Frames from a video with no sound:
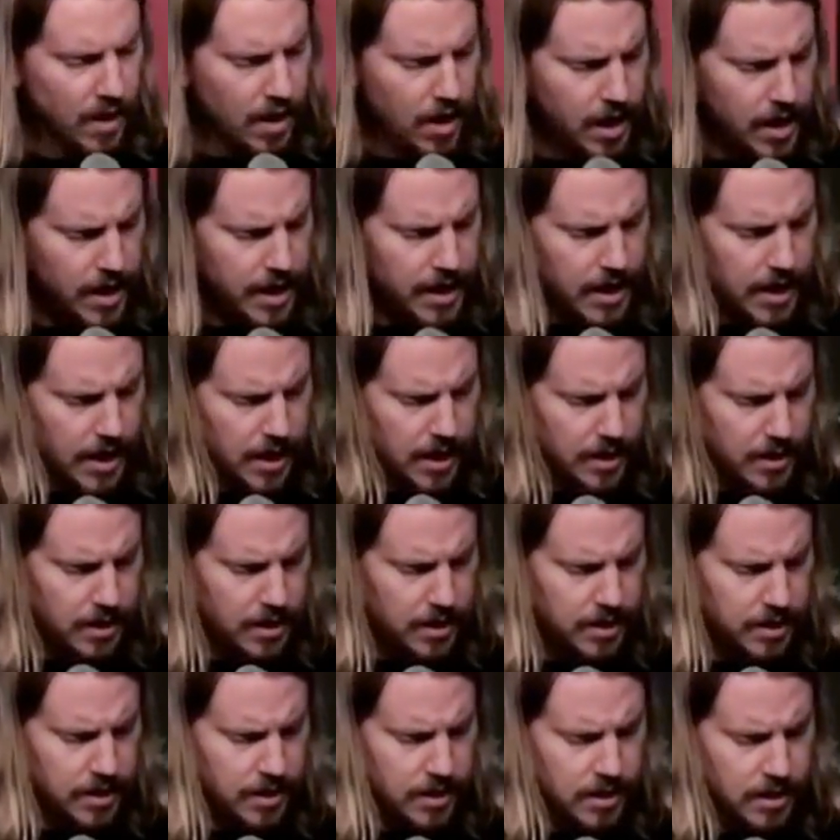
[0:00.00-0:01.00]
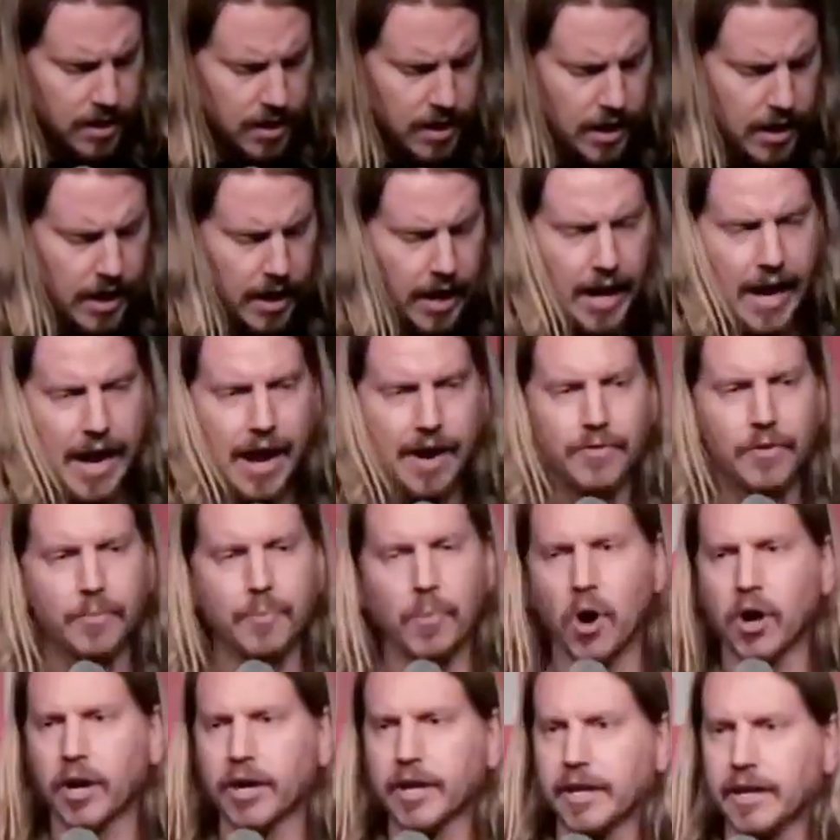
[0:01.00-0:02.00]
I have a
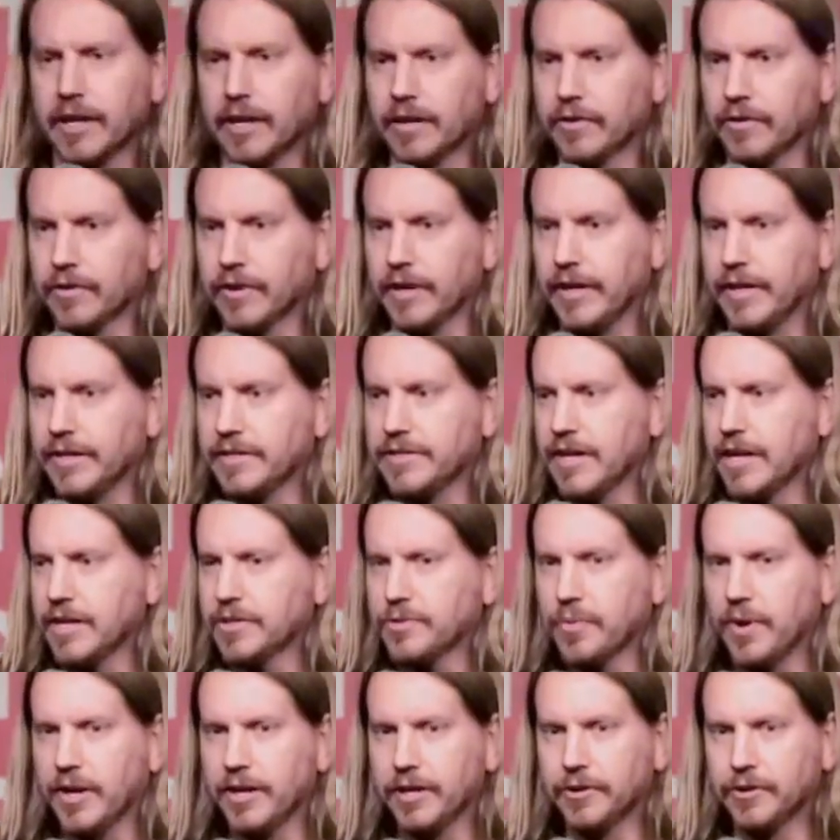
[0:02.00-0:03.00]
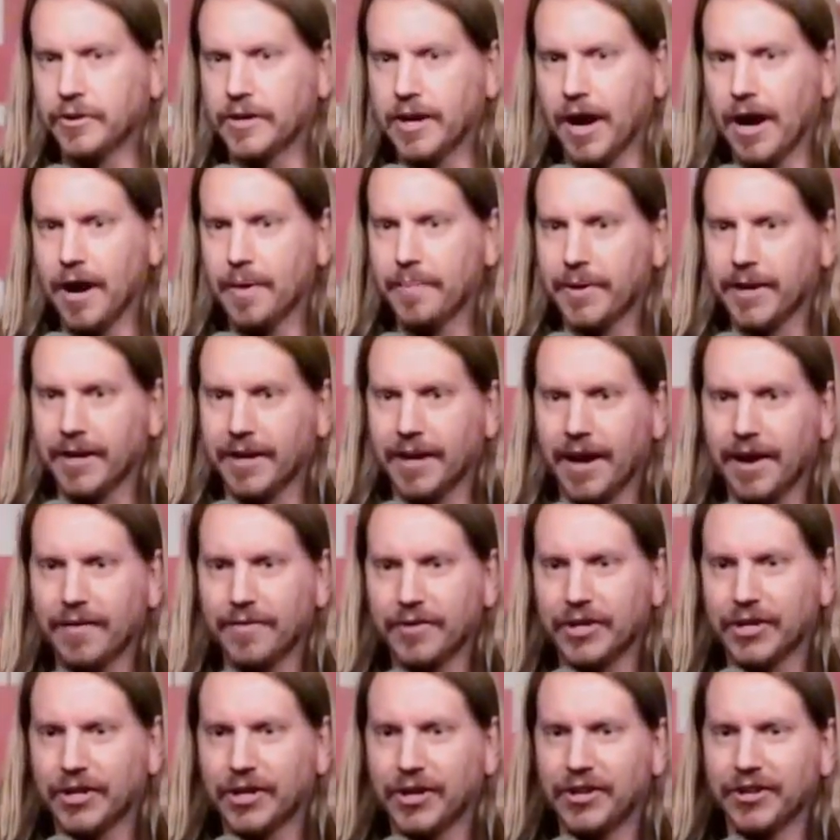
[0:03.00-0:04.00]
marketing degree, so that's why I do comedy. I
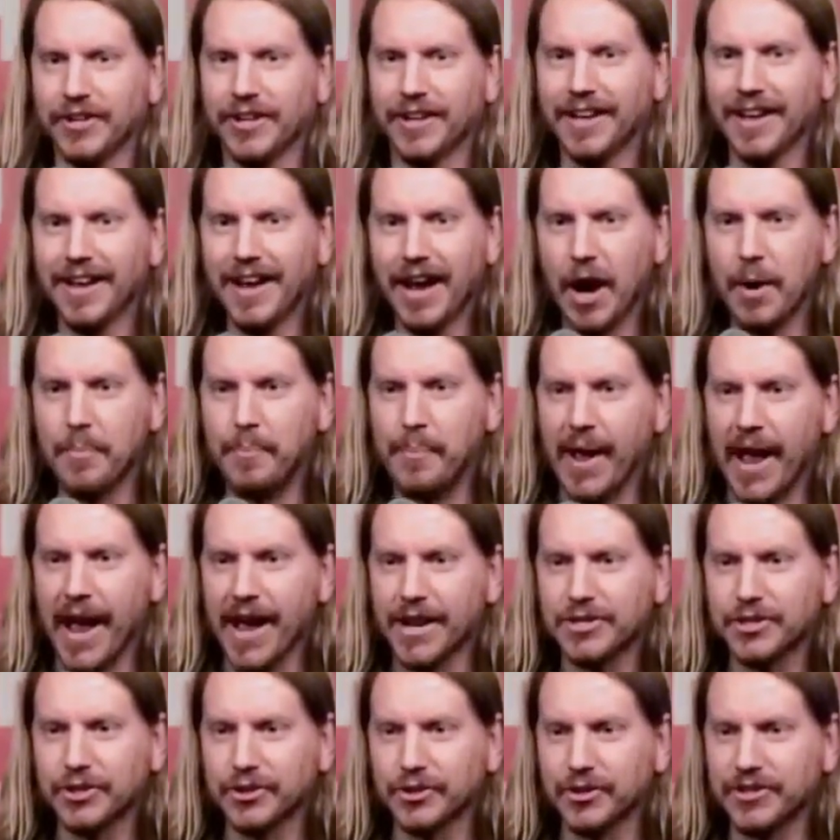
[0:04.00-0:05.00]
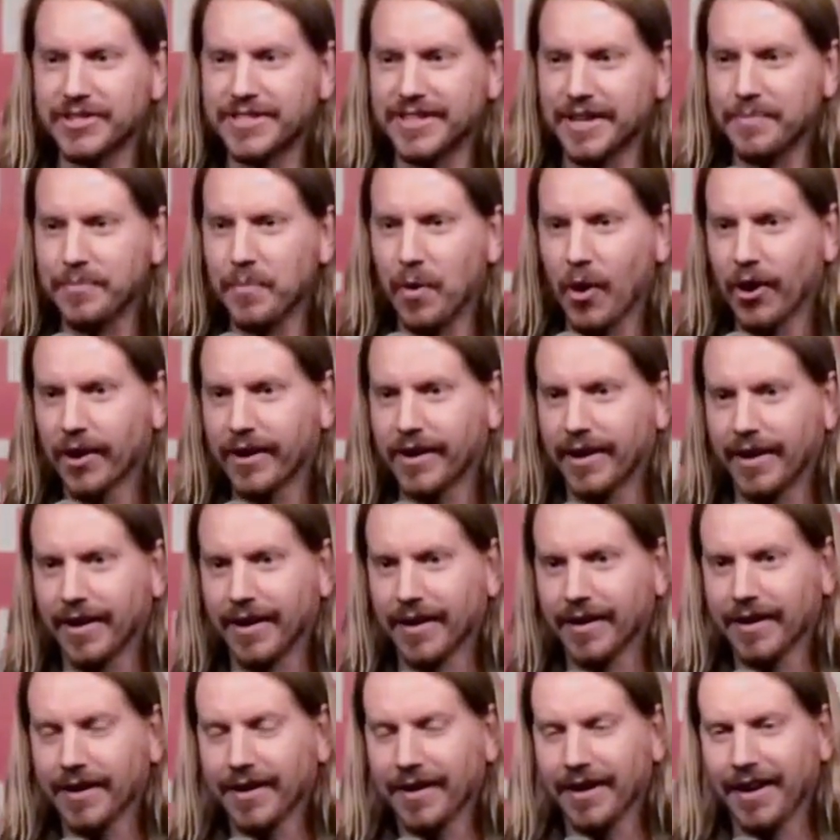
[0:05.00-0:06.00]
have a bachelor's in
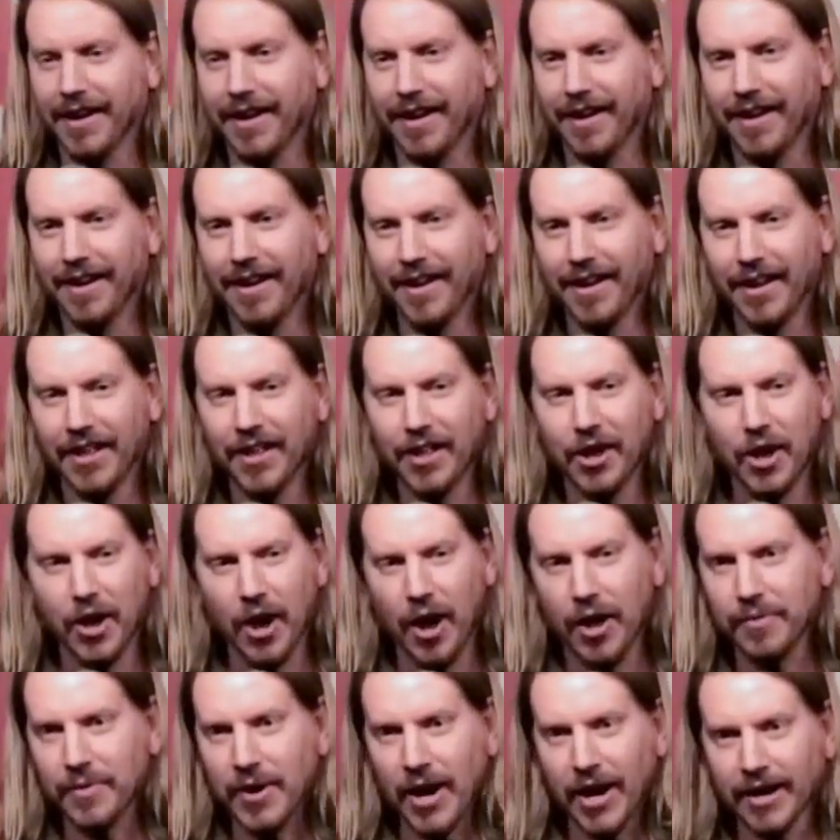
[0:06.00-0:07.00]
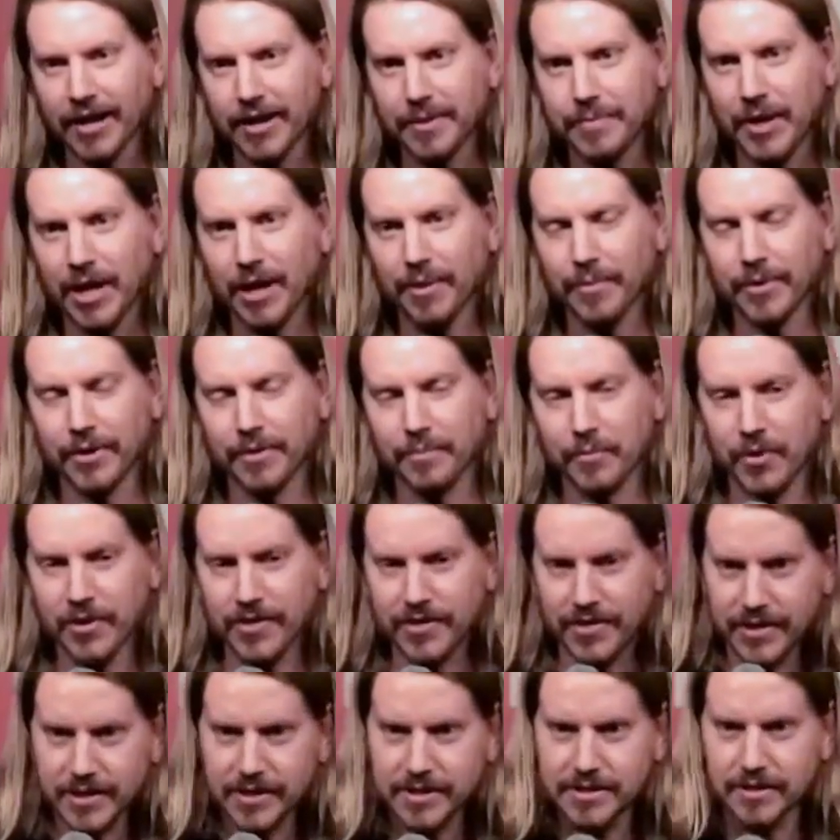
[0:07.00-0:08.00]
marketing. Yeah, I'm not going to be able to,
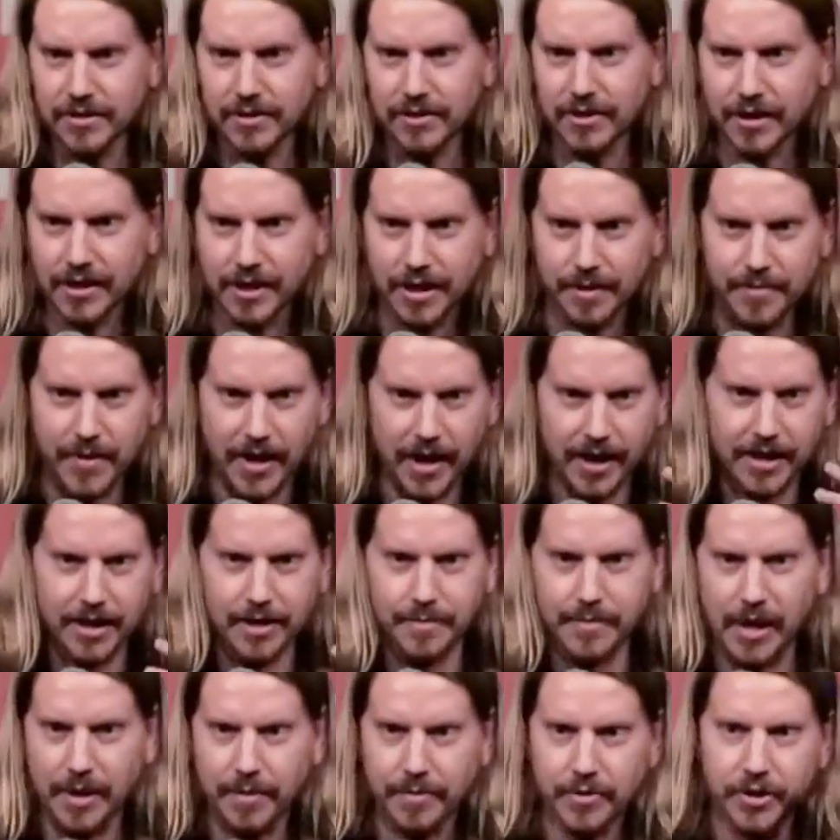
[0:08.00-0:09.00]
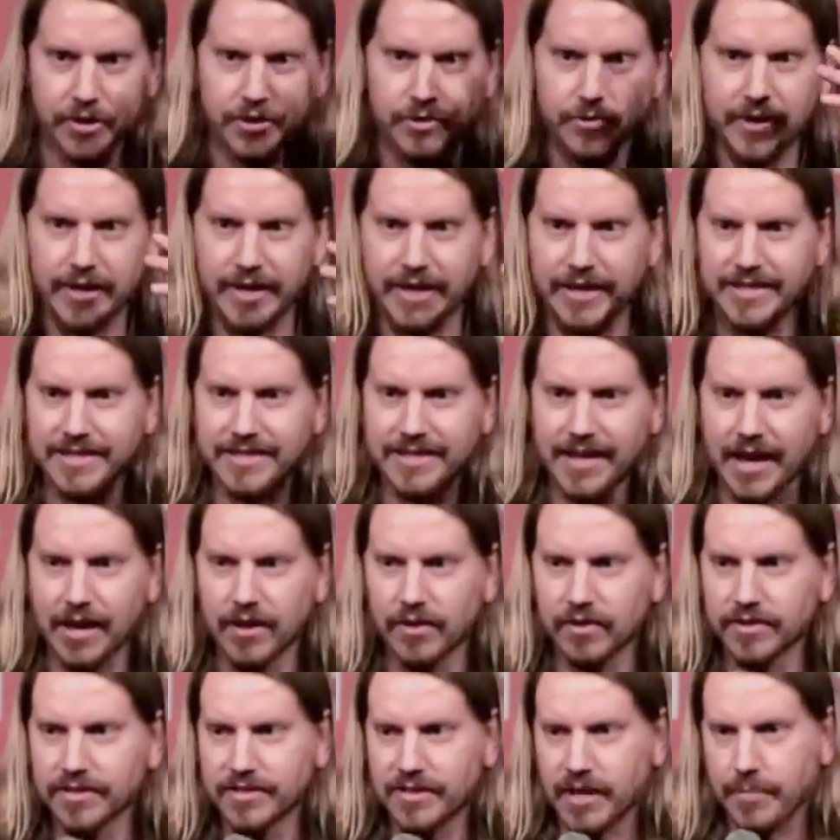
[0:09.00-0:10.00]
with this look, I'm not going to be able to do any
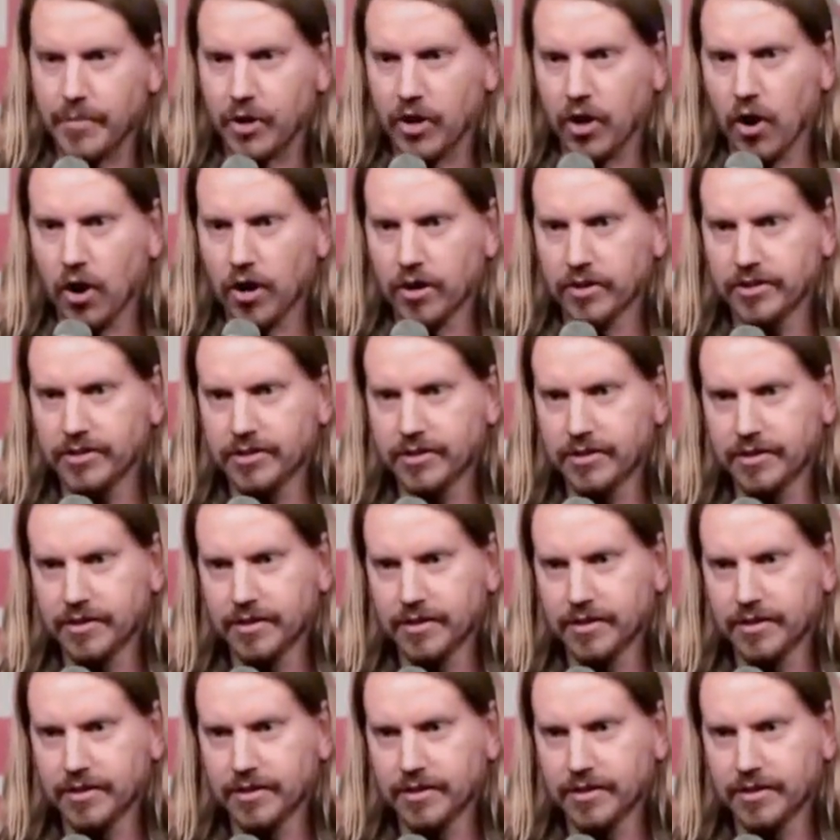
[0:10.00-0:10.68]
sales seminars.